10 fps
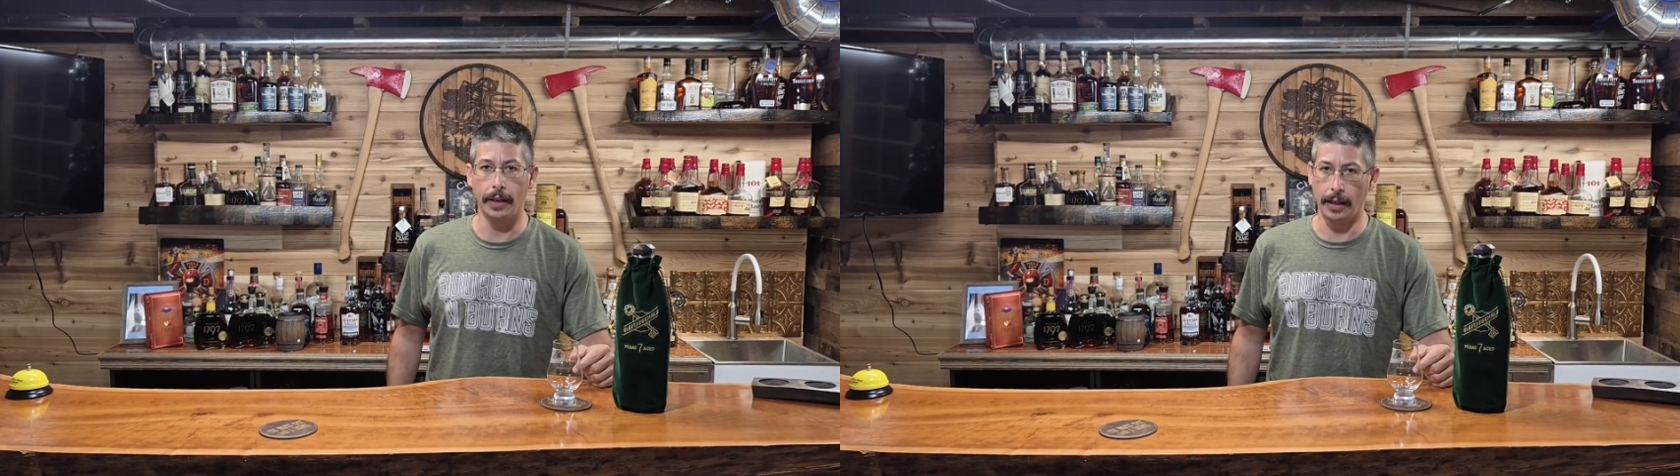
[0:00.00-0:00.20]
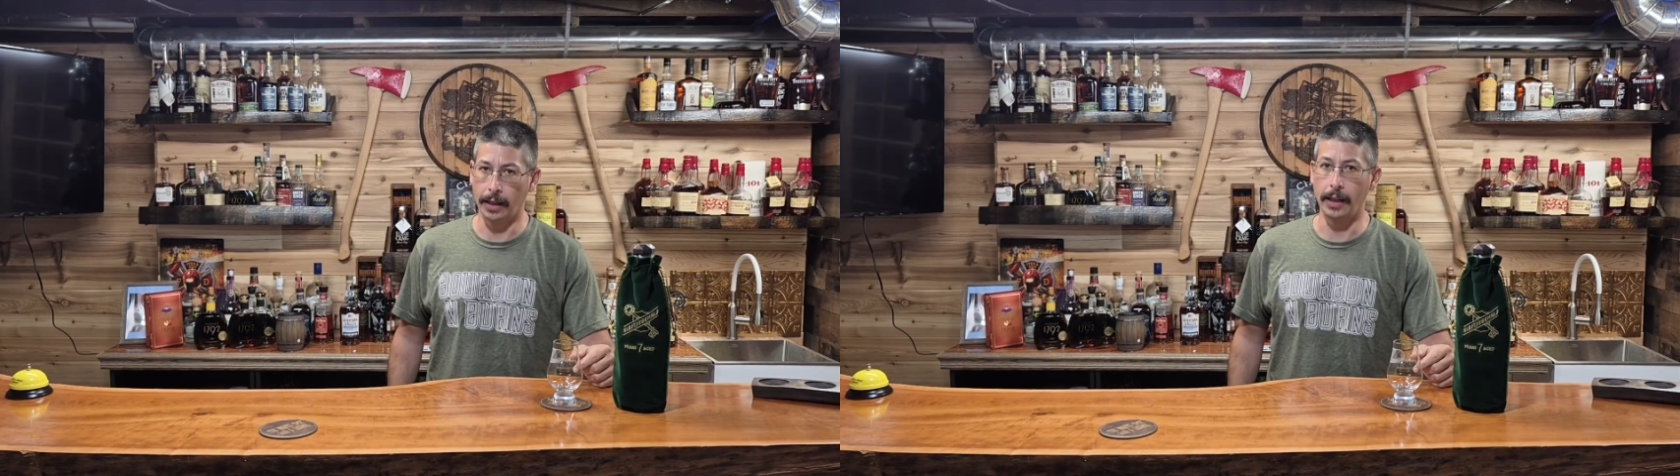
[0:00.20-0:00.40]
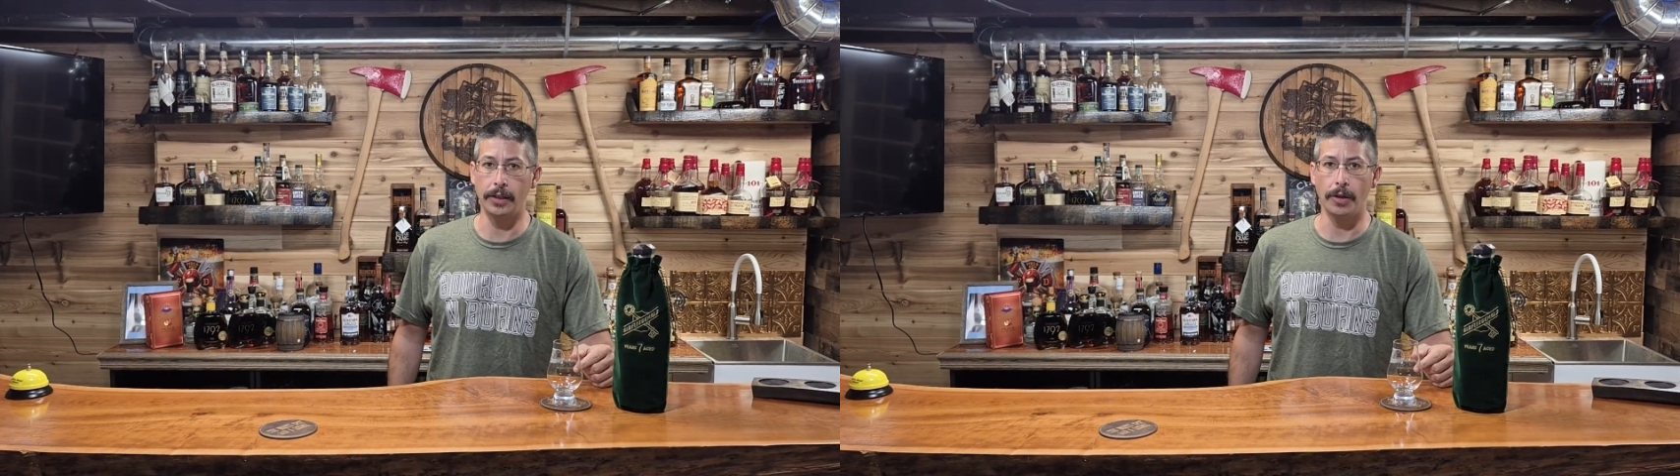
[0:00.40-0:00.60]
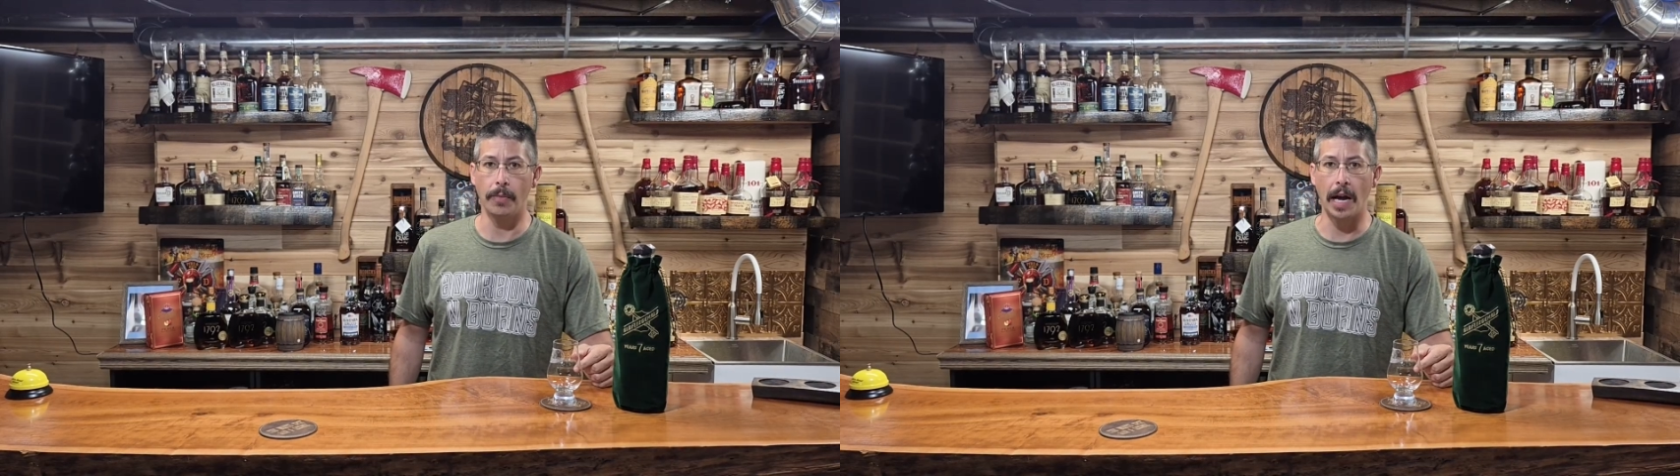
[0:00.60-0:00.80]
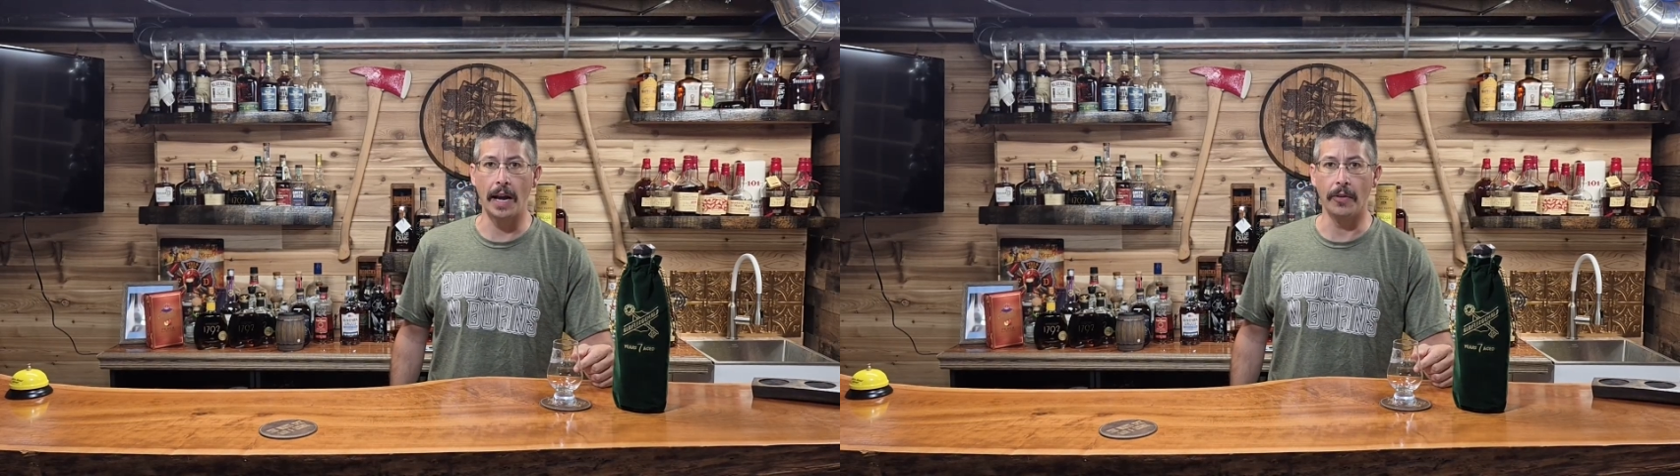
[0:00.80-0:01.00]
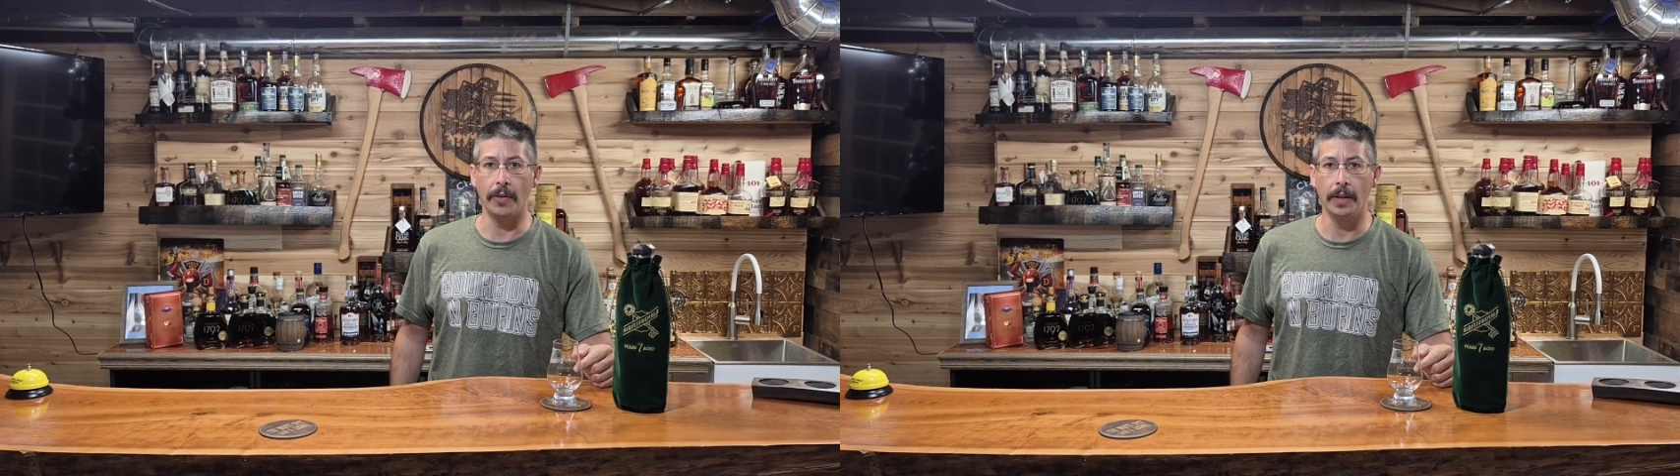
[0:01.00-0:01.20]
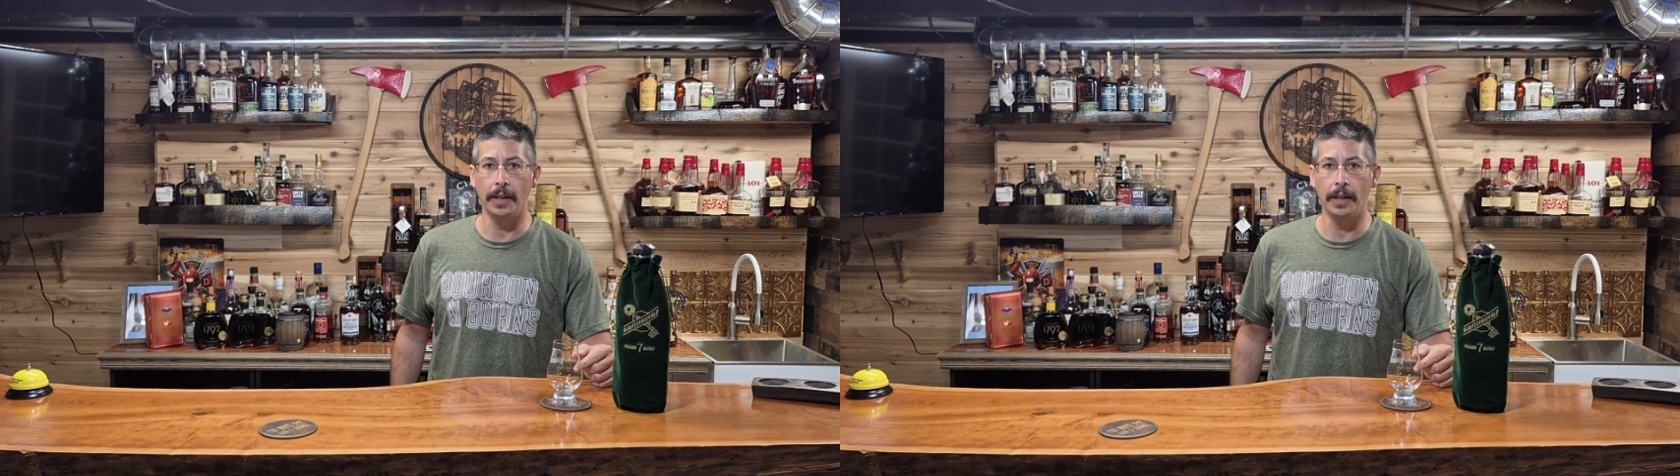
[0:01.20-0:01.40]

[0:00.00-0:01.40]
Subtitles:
and get you a bottle.